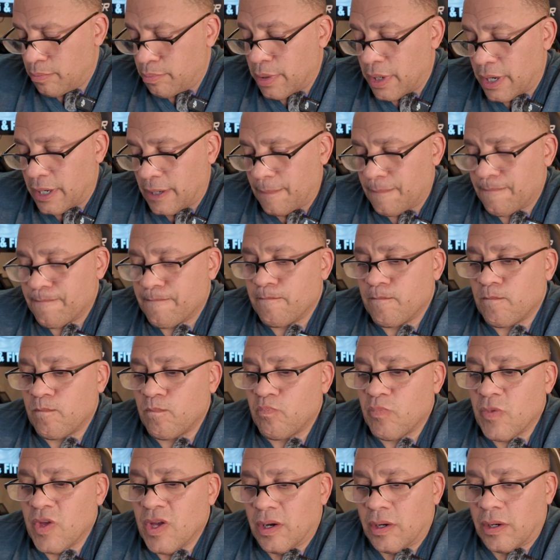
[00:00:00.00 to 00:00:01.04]
But
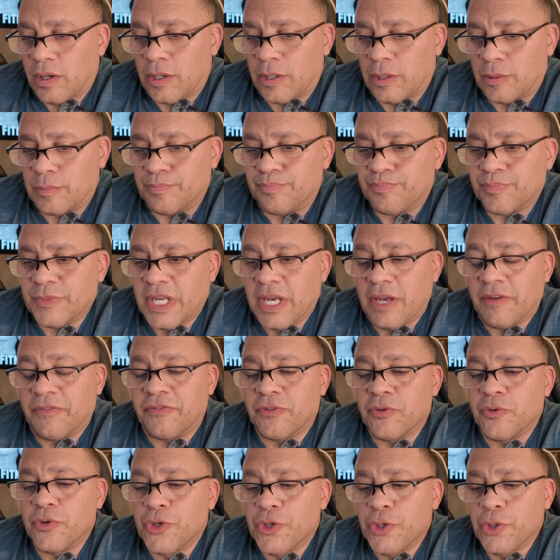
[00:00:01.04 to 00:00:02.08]

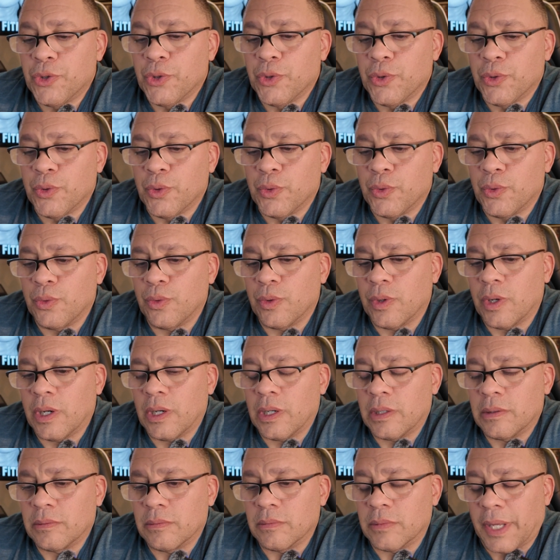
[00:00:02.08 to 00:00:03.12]
if you do
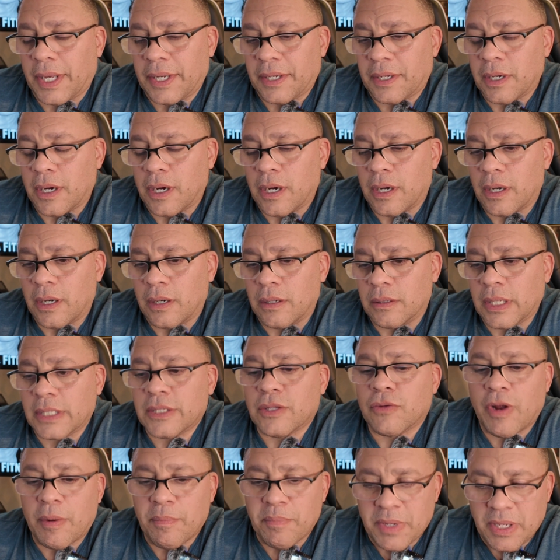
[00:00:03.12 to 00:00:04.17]
like
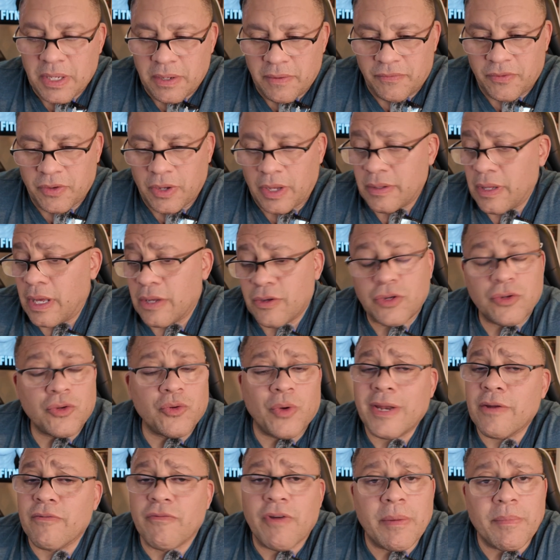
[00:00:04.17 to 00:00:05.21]
the red meat, you can
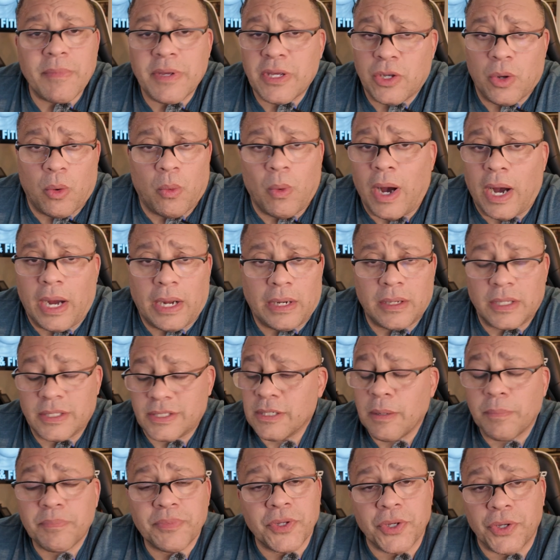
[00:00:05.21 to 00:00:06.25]
do any red meat you want.
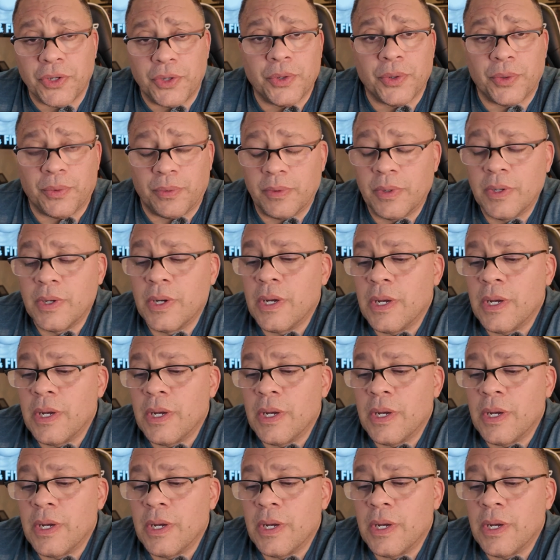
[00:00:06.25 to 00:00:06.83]
It's up to you.